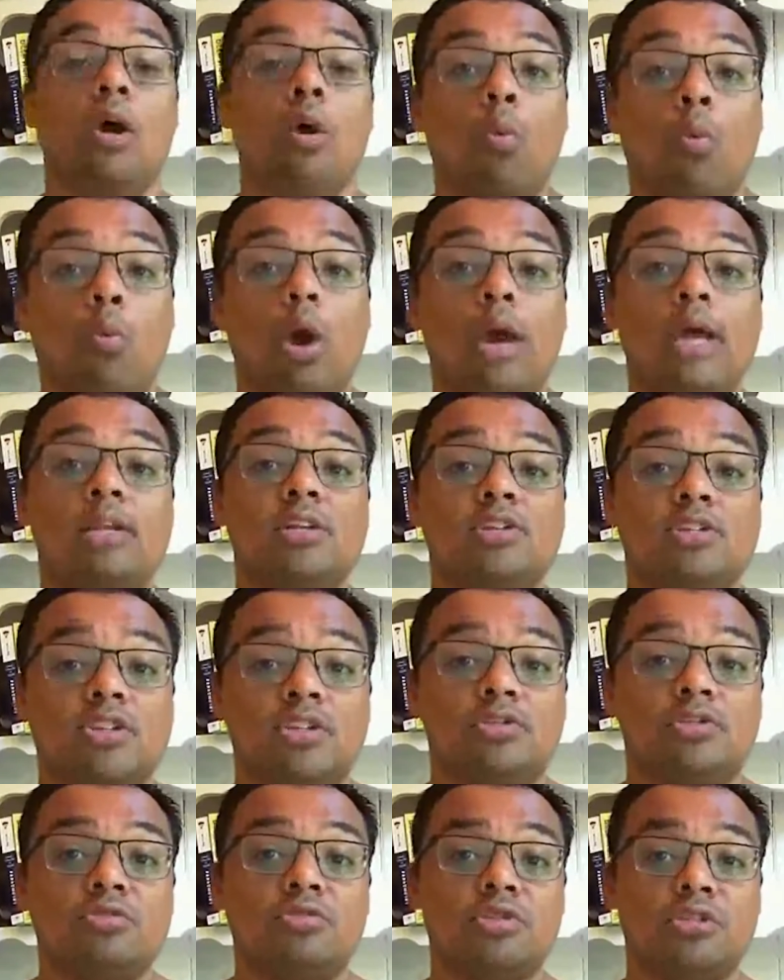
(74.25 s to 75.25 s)
When
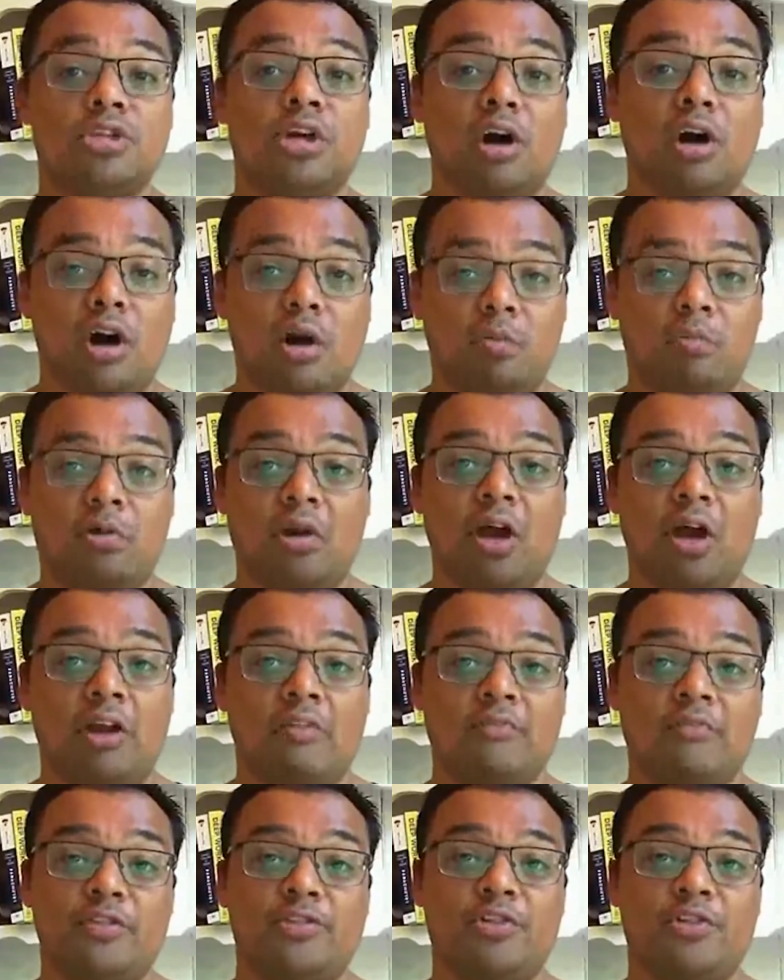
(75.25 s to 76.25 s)
should you start applying
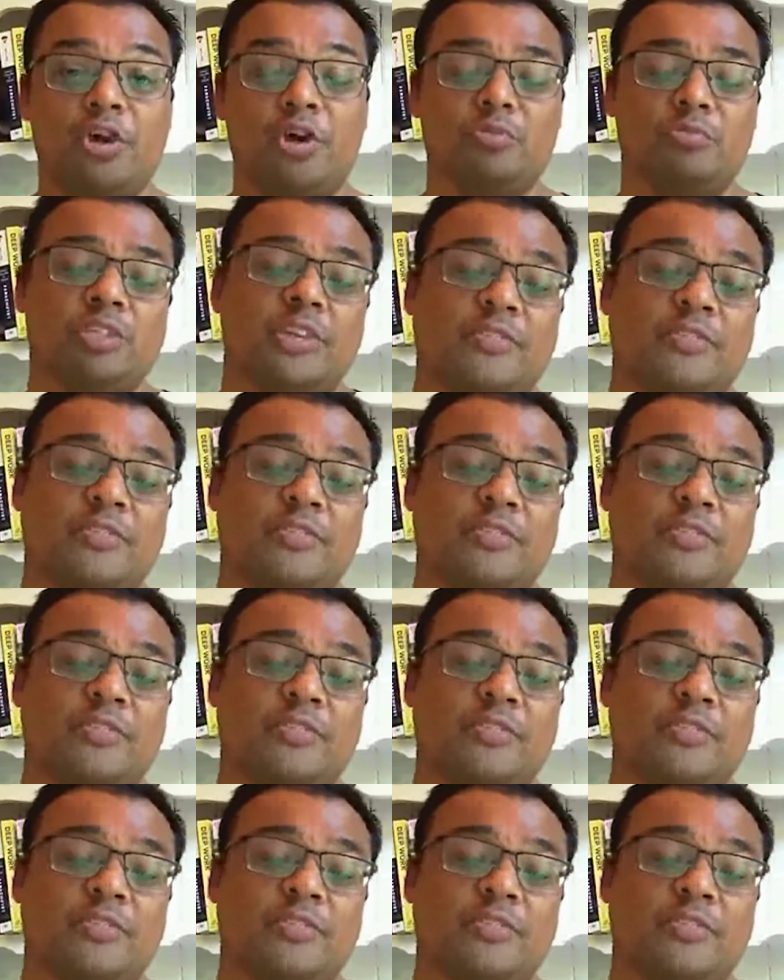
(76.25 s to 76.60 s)
for jobs?